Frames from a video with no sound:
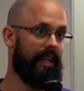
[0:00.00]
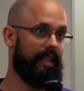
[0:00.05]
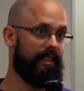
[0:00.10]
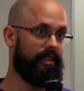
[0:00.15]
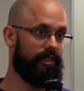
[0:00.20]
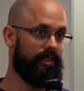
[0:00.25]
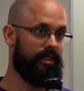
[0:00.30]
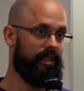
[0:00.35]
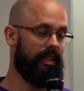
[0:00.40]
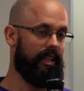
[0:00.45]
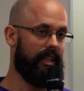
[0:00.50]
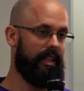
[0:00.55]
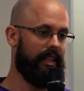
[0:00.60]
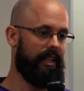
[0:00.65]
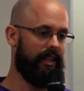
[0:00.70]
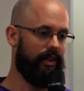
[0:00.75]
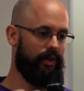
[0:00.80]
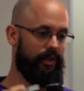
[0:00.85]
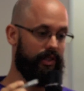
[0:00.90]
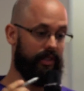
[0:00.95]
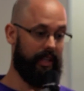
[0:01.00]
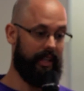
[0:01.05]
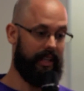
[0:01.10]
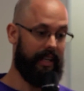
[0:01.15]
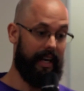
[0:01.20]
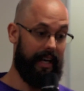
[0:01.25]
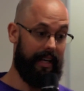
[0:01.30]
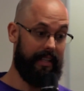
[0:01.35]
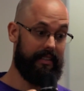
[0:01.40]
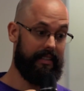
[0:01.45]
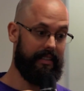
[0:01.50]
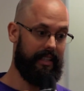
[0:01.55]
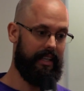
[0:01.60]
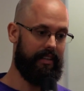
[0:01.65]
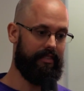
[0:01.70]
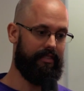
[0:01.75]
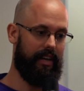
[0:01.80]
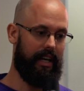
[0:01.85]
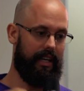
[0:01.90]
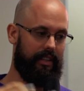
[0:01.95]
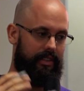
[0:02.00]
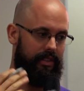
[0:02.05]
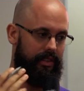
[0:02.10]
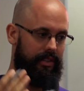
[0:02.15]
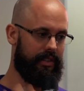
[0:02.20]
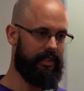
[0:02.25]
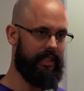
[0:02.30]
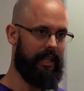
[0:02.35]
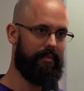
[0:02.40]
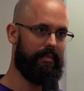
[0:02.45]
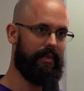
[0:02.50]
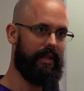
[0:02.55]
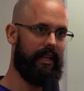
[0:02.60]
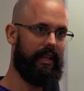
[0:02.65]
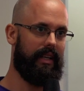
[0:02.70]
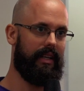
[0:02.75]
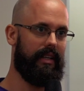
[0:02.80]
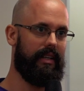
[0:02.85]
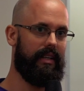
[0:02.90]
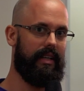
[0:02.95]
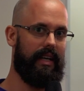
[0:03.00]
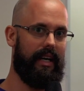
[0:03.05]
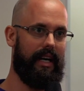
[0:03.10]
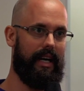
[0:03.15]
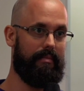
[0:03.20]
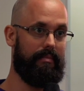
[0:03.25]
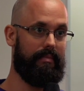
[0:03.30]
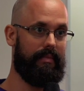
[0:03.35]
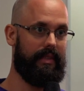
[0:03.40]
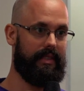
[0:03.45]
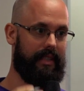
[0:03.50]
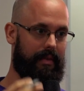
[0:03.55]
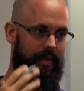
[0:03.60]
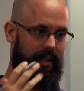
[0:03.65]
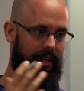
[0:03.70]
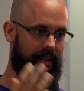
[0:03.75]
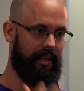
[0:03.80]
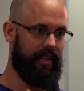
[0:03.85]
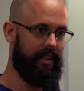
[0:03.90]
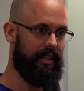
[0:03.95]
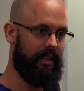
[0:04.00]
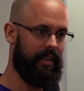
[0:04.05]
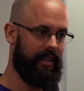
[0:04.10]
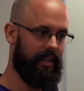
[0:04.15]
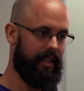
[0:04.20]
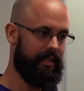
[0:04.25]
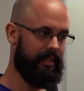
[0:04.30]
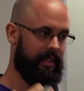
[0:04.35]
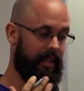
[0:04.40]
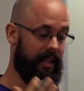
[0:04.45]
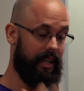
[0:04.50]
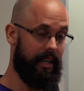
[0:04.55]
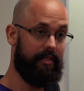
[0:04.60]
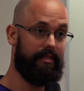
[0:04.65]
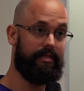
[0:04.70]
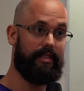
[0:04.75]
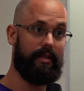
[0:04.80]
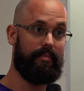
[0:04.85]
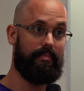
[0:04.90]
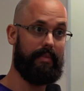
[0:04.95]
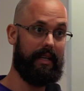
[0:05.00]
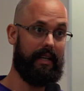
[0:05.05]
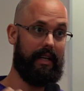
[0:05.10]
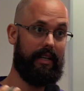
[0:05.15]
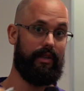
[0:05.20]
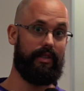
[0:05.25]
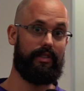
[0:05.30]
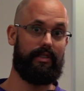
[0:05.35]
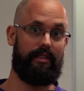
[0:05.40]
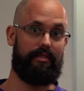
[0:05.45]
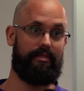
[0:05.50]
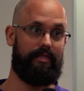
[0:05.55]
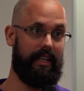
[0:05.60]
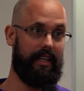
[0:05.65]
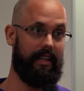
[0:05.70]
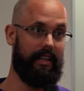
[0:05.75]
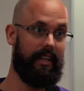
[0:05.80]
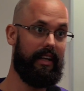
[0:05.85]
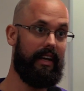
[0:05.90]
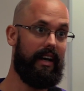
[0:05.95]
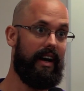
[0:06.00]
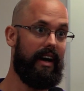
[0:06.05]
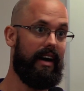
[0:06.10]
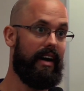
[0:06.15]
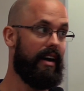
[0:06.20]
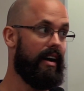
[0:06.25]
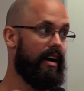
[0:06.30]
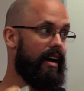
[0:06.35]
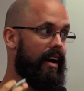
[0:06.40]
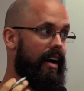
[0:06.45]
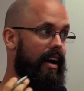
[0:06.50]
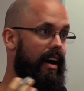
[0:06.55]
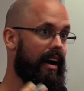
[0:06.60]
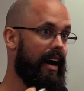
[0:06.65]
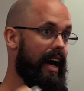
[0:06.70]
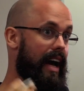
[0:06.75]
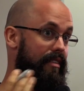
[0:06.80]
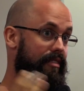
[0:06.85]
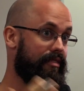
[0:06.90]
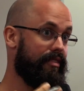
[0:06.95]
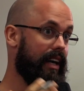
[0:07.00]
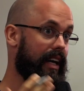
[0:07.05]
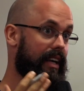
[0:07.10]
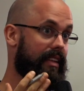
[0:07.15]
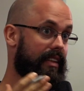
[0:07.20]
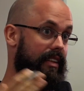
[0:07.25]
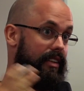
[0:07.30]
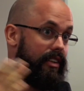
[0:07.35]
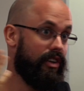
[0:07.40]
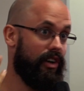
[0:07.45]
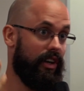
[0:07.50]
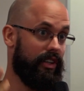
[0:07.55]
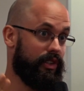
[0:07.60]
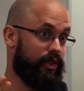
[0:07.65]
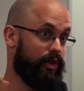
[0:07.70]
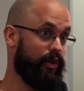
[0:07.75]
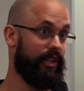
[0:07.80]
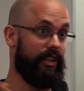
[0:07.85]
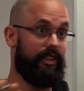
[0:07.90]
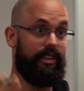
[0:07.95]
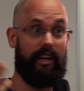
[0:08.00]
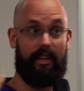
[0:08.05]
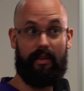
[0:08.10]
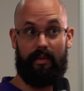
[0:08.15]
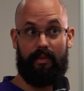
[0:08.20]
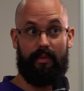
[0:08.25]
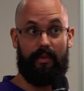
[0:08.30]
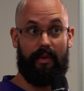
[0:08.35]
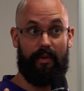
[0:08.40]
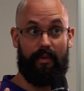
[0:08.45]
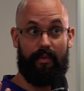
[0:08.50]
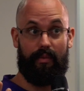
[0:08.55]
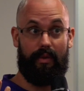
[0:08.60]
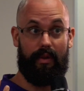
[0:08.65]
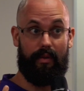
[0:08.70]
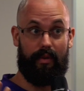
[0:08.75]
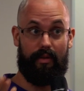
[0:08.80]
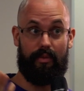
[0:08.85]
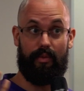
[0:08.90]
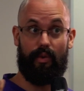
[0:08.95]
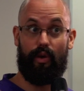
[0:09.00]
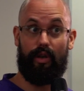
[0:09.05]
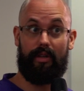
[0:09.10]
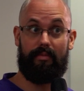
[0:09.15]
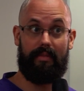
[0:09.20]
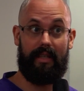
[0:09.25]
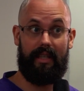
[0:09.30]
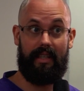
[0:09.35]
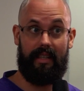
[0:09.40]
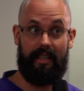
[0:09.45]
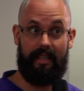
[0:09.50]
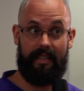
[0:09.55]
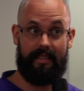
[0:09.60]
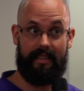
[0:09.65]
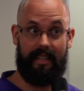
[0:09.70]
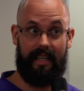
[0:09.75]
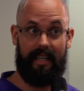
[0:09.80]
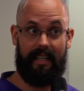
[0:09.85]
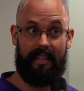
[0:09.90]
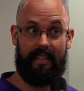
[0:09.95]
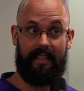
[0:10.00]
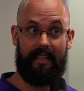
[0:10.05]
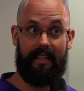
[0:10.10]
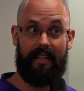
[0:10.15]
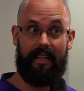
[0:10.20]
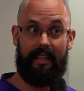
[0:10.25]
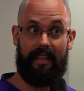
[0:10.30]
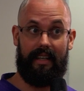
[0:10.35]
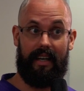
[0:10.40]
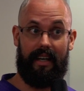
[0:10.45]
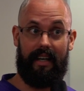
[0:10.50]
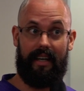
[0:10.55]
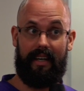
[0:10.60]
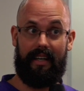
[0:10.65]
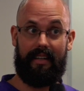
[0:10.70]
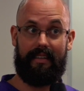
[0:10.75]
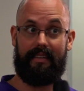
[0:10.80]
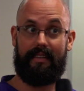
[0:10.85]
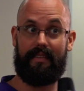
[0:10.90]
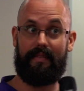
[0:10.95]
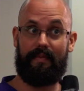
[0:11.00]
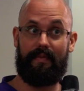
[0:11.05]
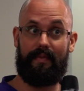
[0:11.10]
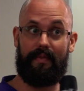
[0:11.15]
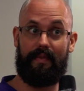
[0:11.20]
that's uh, also the case if I do something, um, something as a gift, but I also feel I have faith that God's good and God will, will reward me? Is that... Yeah, uh, that's not a